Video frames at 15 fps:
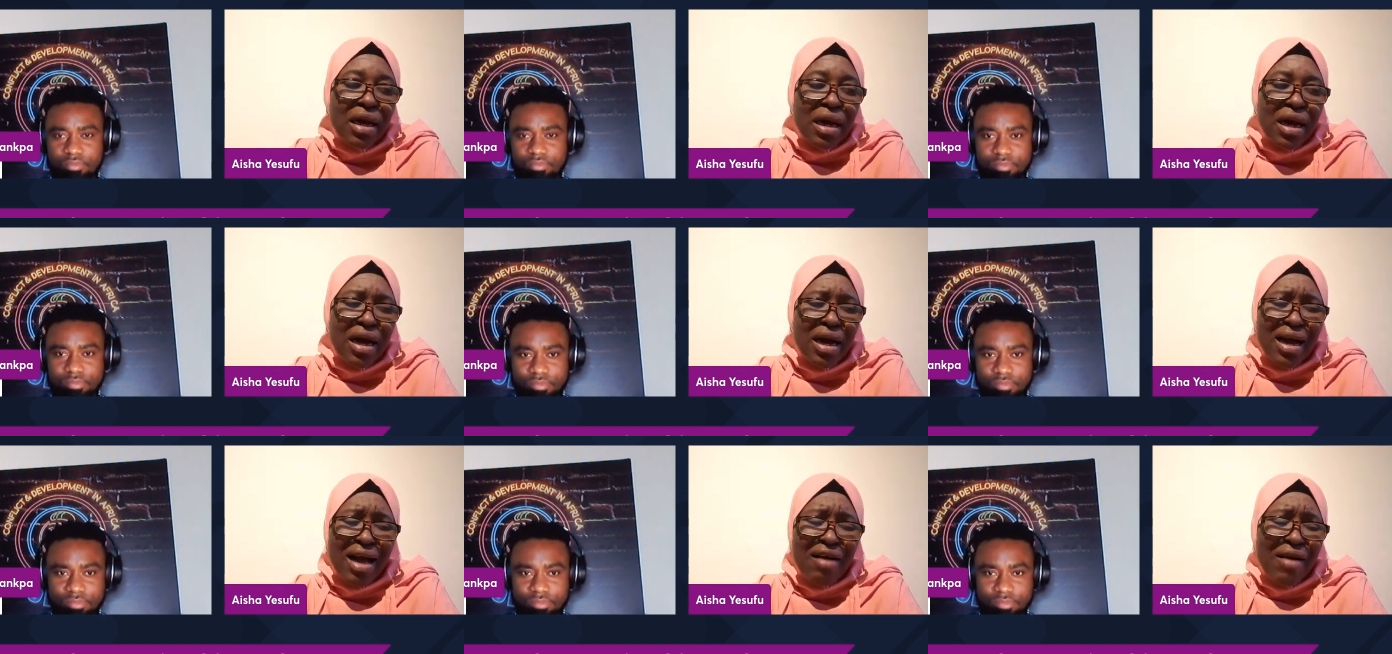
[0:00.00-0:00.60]

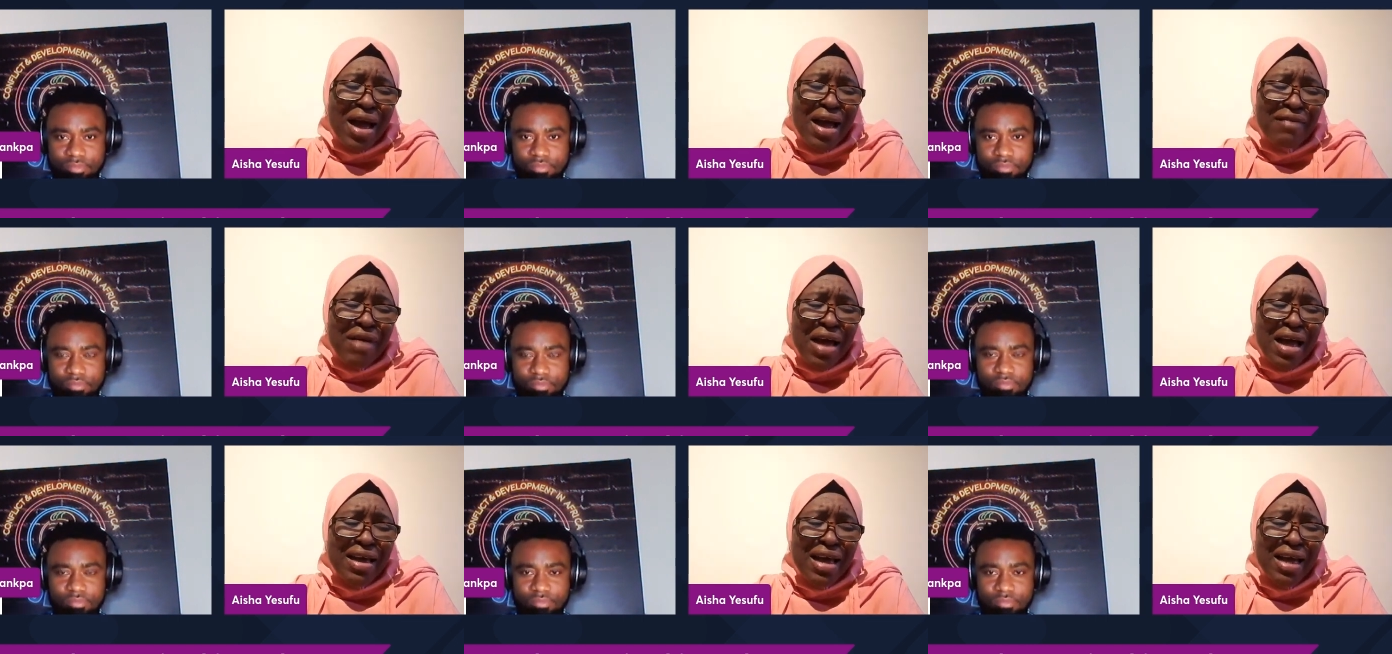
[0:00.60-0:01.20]
Speaker 1: Uh, I,
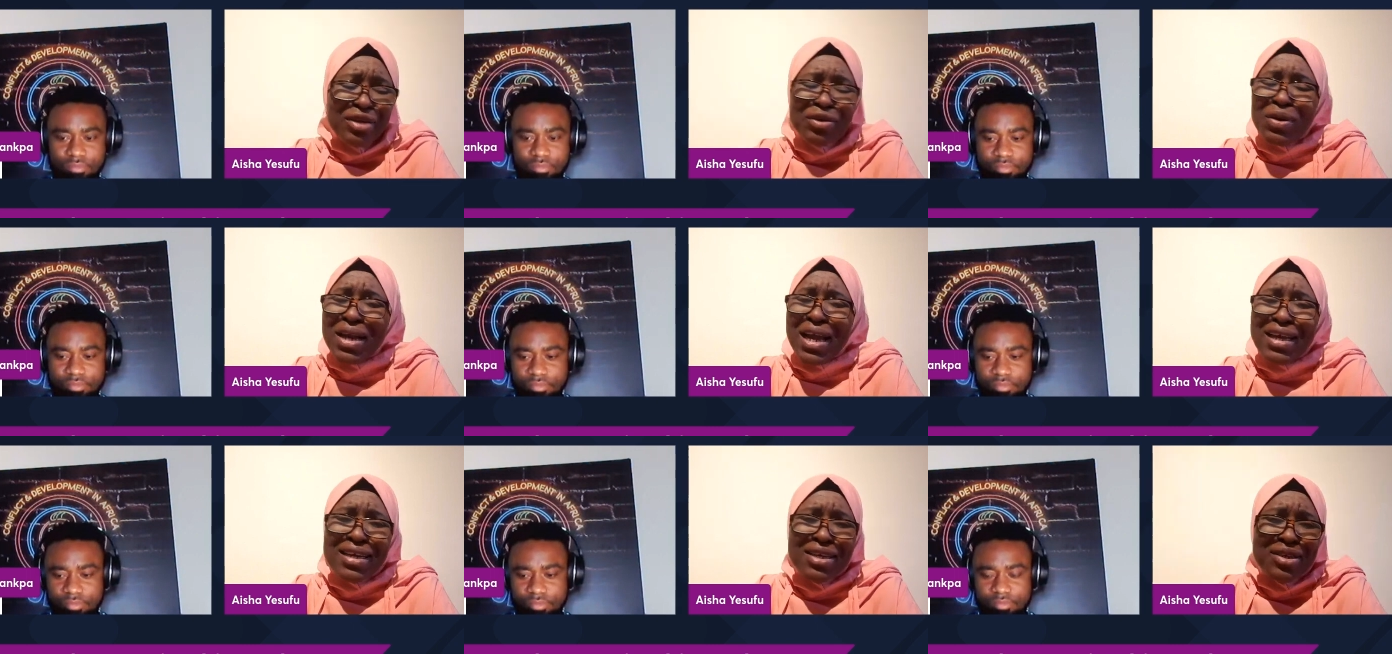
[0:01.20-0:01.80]
I, I don't
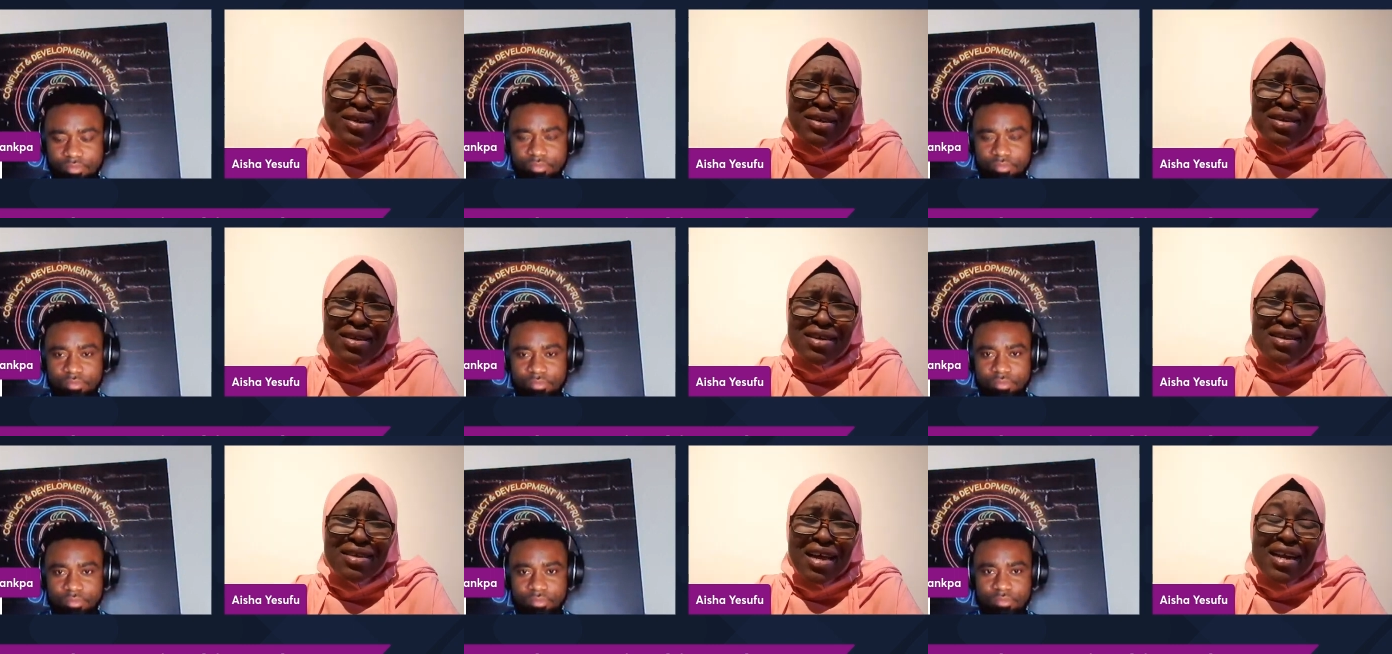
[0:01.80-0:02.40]
like
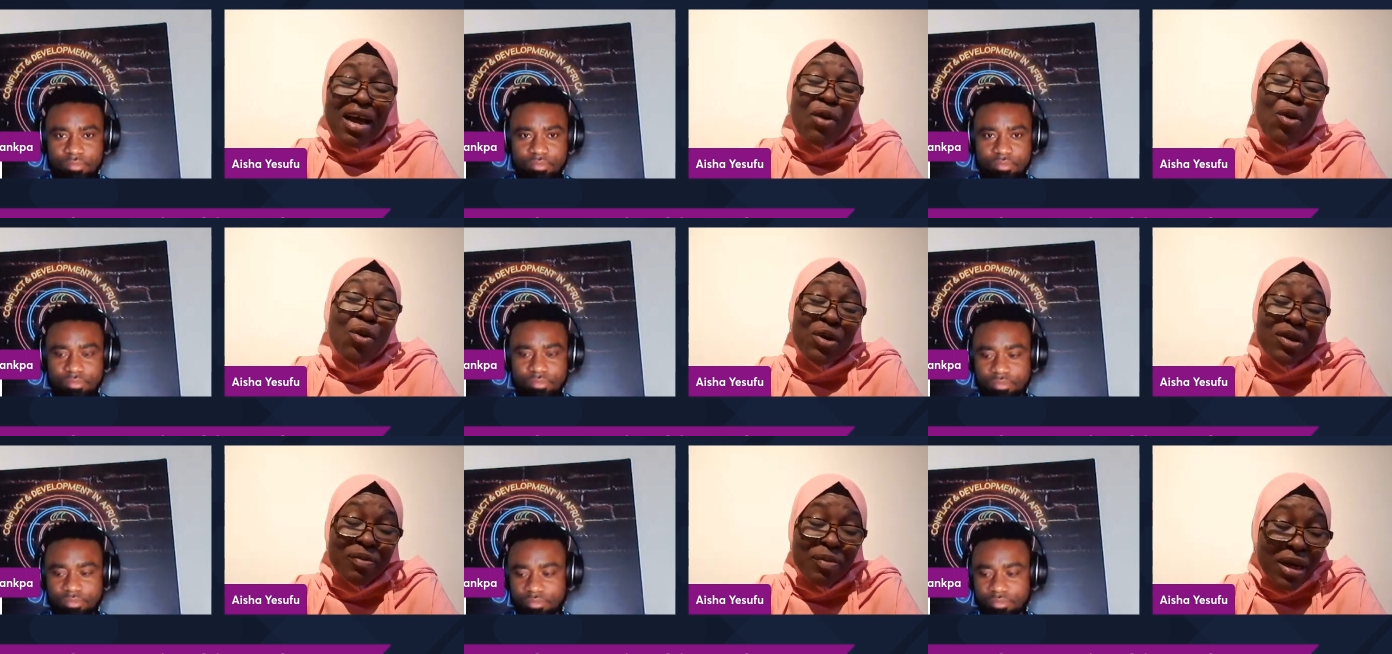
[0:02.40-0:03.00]
injustice, and I'll
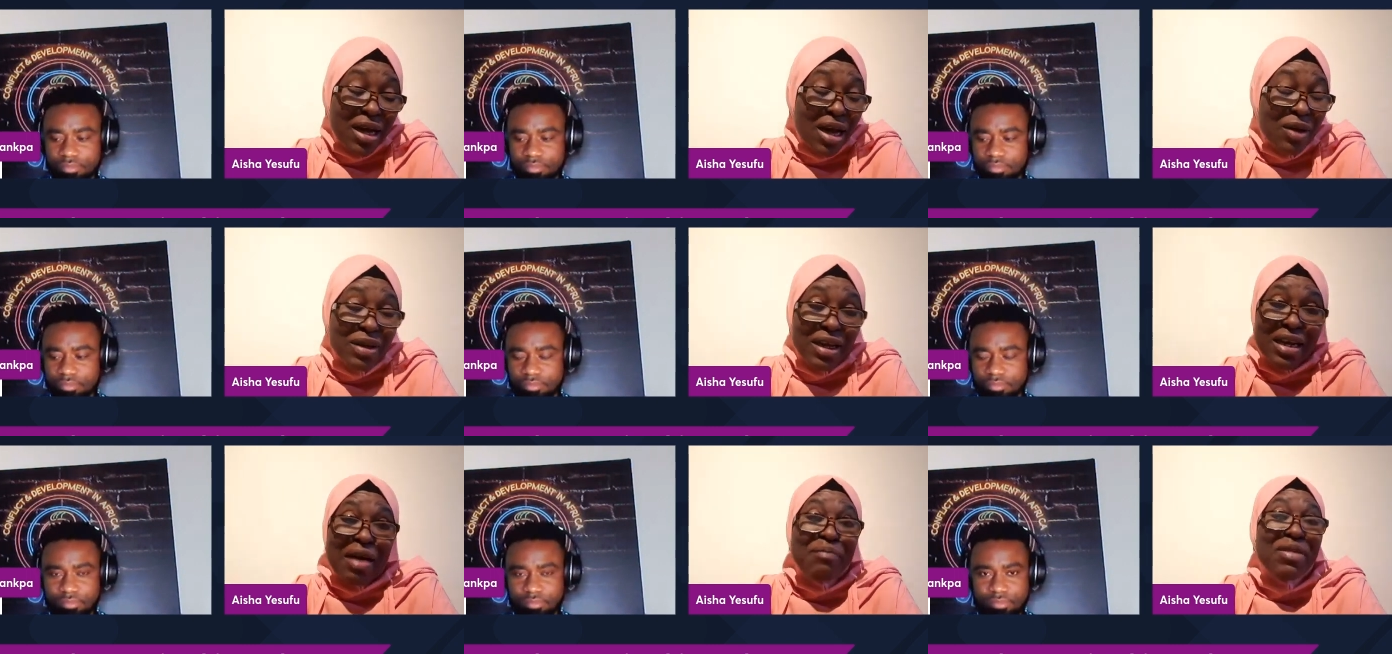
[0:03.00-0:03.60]
always speak out,
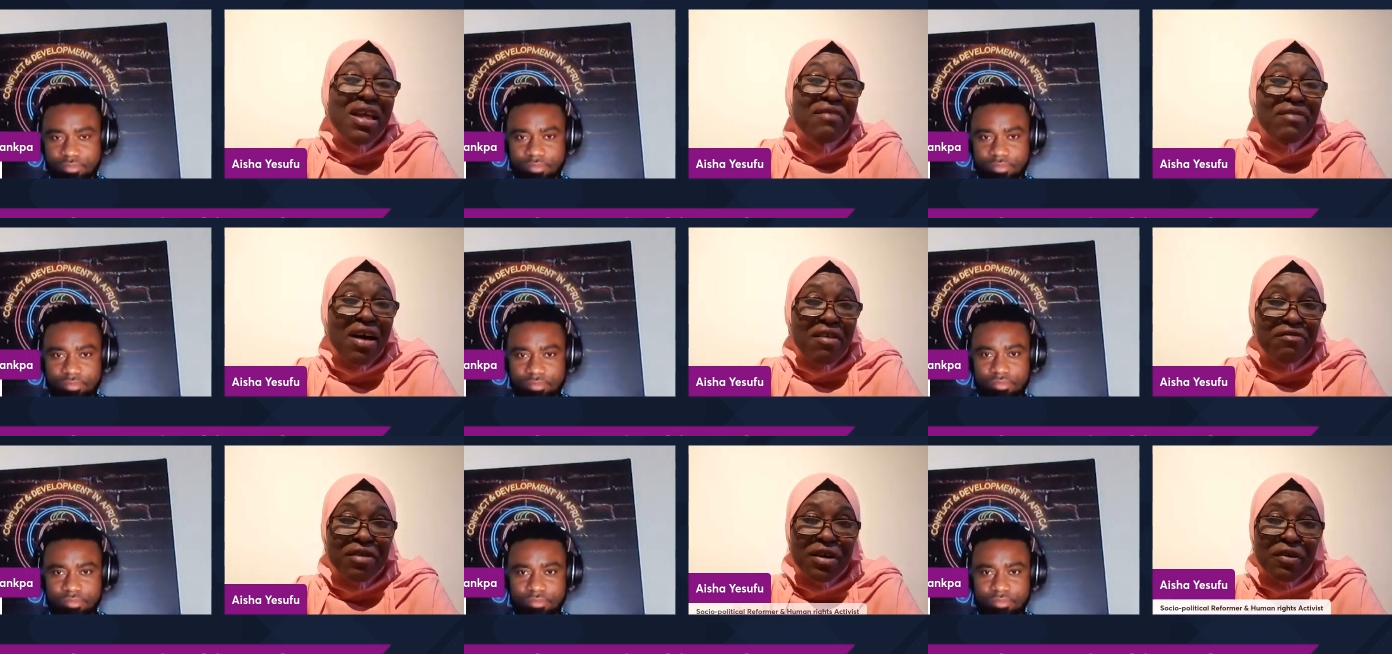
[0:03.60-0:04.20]
and I'm never
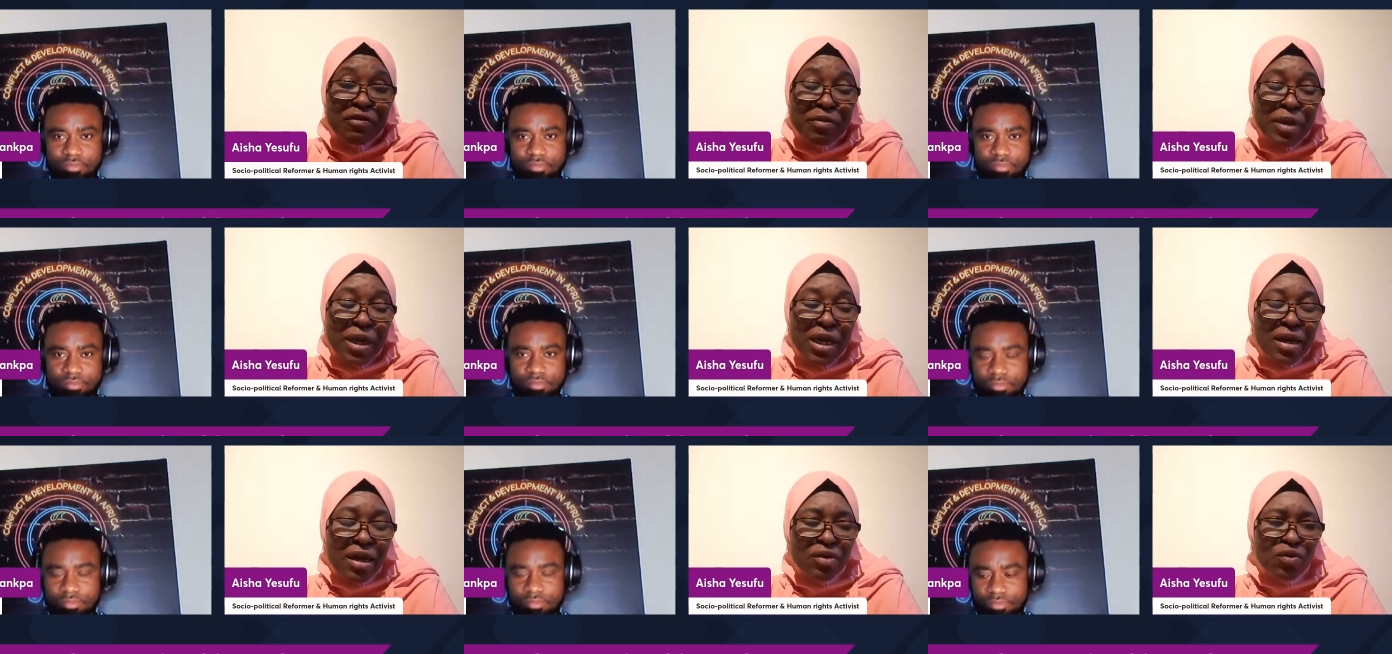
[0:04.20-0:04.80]
afraid of speaking out.